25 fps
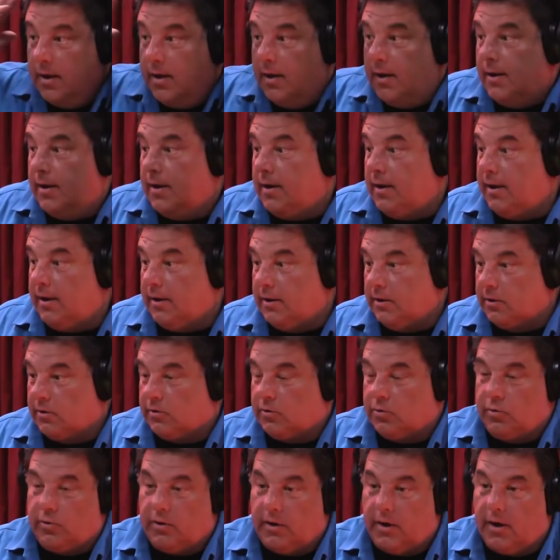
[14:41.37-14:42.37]
uh, he looked
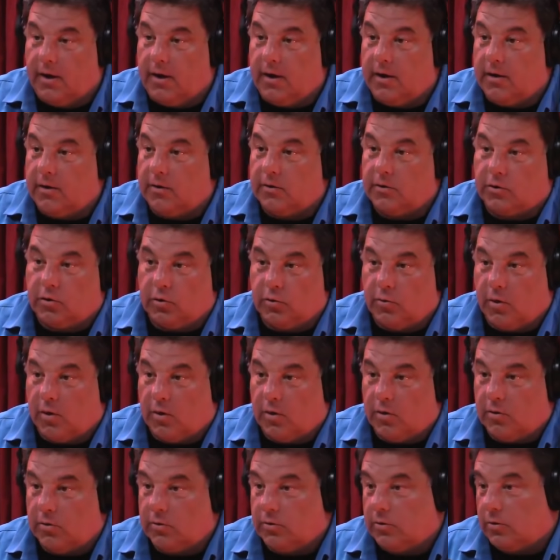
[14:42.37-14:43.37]
too young or too
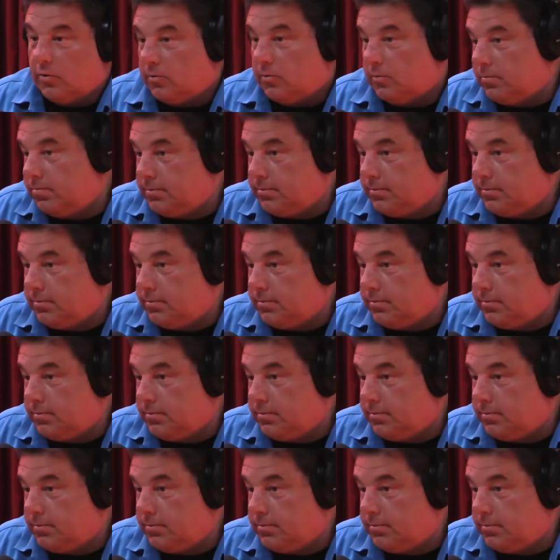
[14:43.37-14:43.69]
old or